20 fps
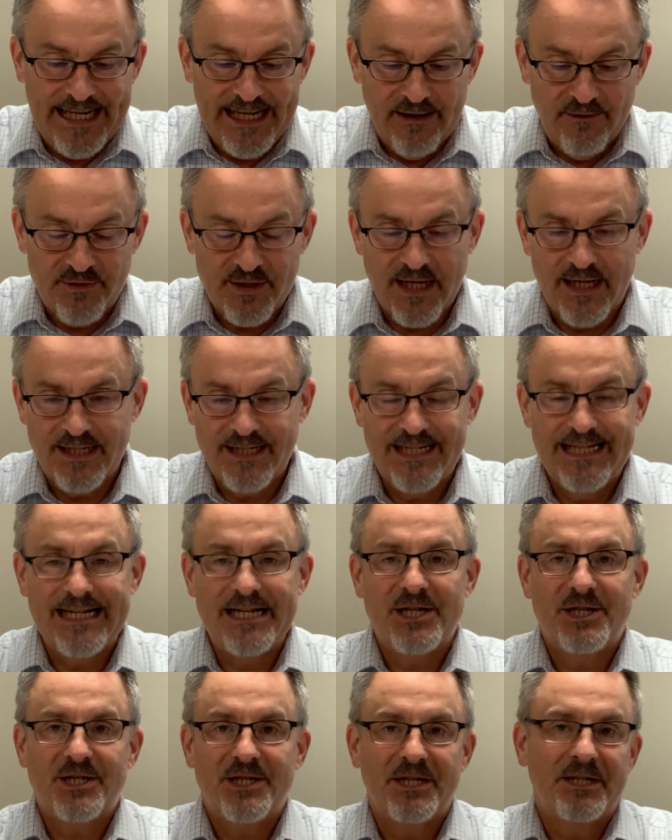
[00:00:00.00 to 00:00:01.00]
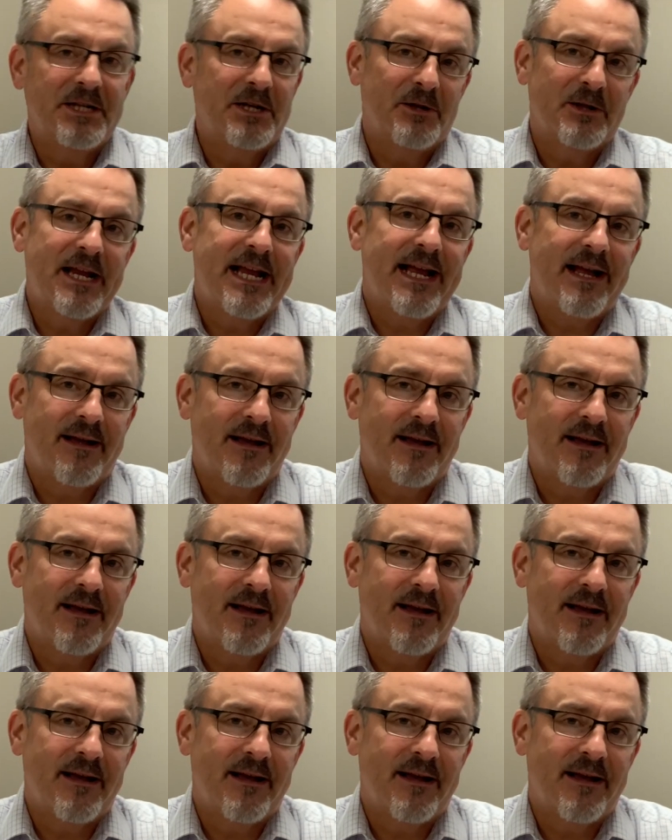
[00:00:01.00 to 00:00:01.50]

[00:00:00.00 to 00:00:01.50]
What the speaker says: gives us this little